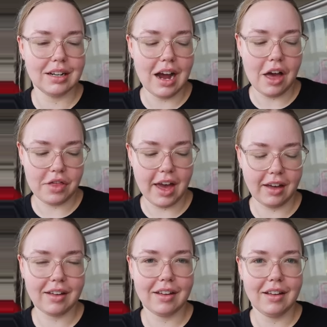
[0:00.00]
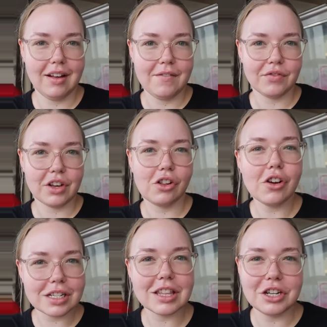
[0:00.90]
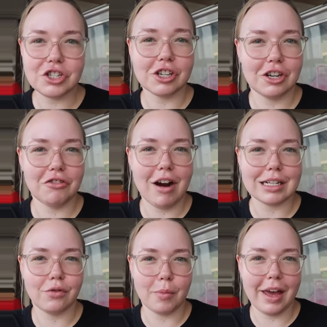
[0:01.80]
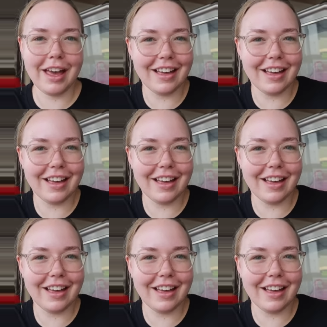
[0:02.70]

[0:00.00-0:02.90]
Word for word: I think closer than chicken and rice for me.